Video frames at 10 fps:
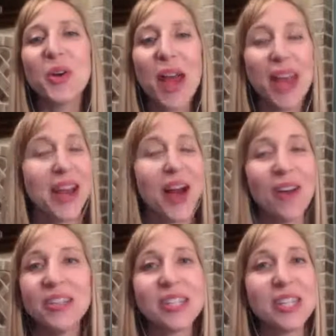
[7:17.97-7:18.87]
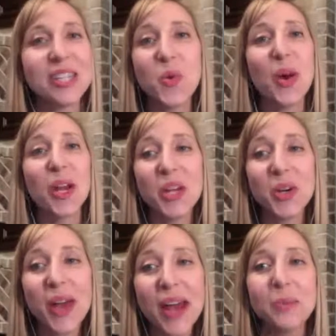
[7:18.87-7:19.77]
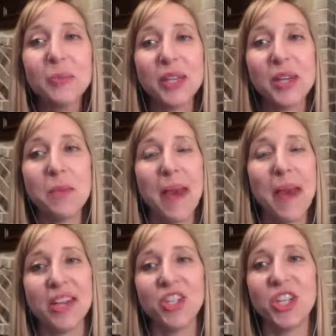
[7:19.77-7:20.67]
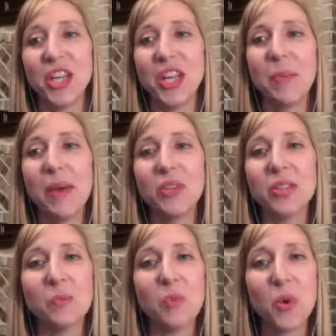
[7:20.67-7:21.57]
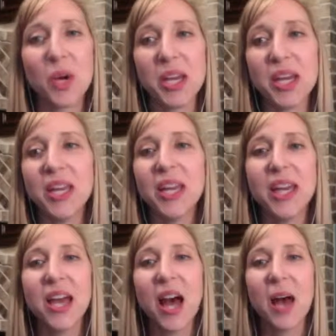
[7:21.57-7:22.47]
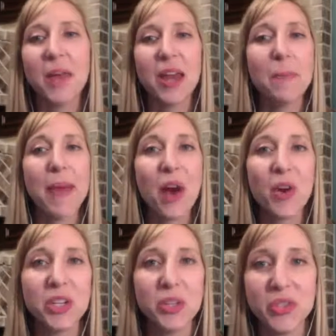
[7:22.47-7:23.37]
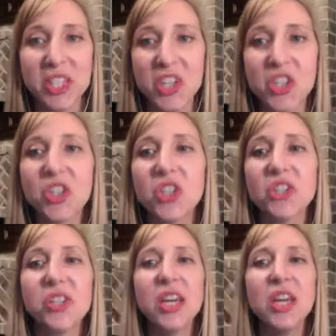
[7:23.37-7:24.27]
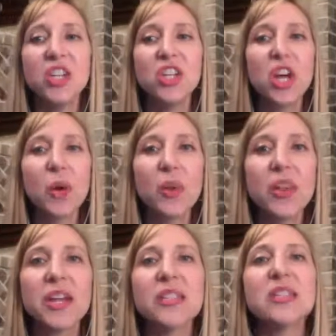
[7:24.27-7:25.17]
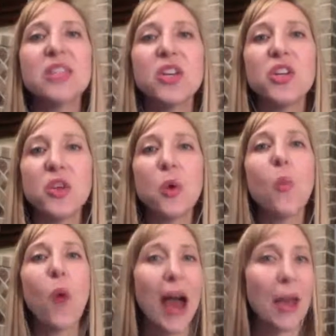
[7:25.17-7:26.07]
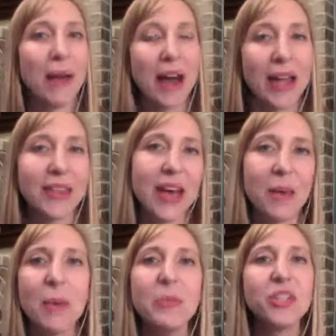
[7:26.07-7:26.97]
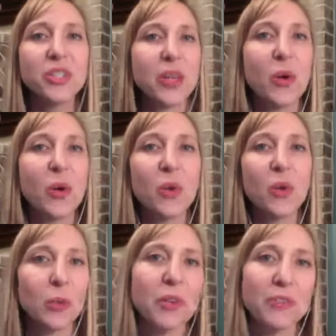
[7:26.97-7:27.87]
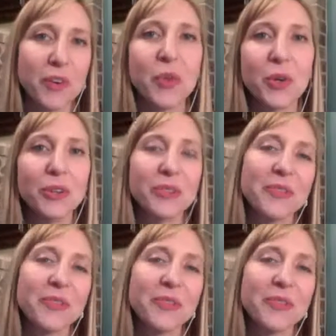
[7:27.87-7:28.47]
obviously you are incredibly passionate about supporting and empowering new teachers. Share with us the why behind that. Maybe just go a little bit further.